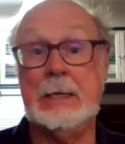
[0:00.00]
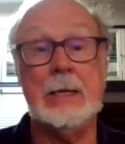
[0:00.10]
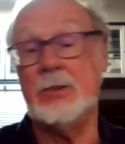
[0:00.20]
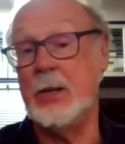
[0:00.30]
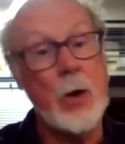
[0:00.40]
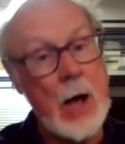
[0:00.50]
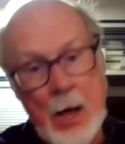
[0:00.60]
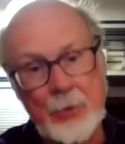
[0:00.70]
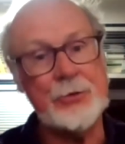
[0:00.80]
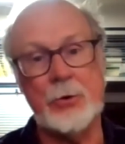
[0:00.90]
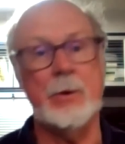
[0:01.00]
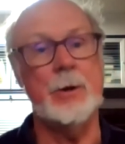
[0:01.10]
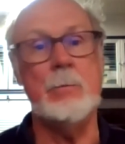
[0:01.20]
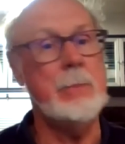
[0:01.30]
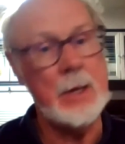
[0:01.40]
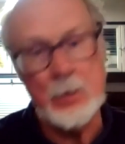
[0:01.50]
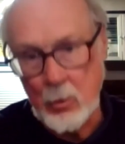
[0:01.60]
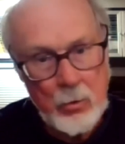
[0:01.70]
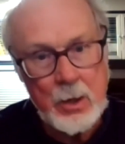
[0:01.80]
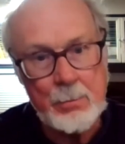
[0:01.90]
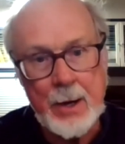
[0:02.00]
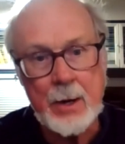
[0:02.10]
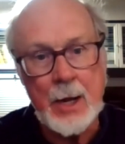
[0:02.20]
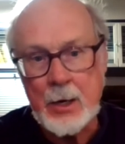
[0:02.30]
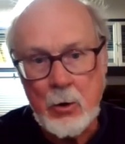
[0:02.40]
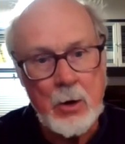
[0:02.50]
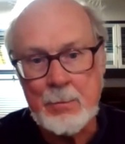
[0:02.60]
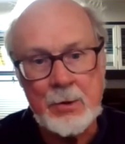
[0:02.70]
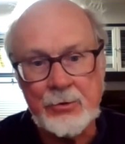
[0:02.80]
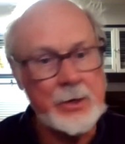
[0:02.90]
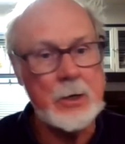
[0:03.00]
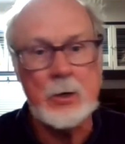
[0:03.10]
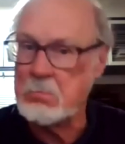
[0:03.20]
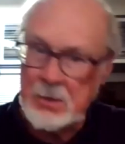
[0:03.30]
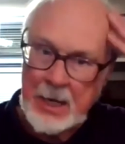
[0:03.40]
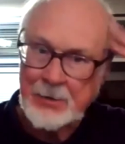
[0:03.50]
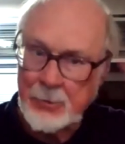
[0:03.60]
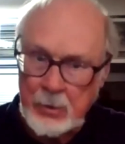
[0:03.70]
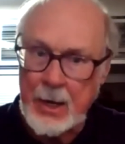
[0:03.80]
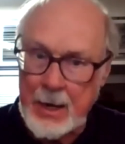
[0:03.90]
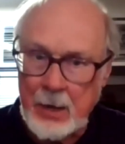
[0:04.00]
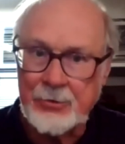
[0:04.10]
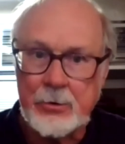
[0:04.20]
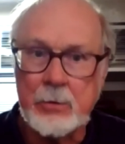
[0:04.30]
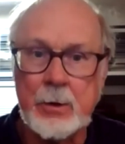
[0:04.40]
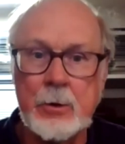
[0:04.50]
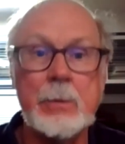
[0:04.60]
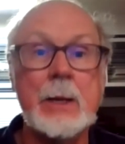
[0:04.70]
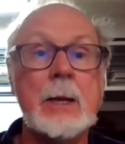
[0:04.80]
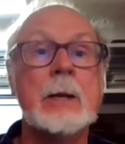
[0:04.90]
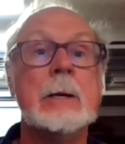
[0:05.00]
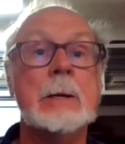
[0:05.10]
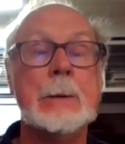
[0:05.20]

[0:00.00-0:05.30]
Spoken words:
He said, well, I'll serve under Meade. Don't worry about it. I know I'm his senior, but that's okay. I'll serve under Meade.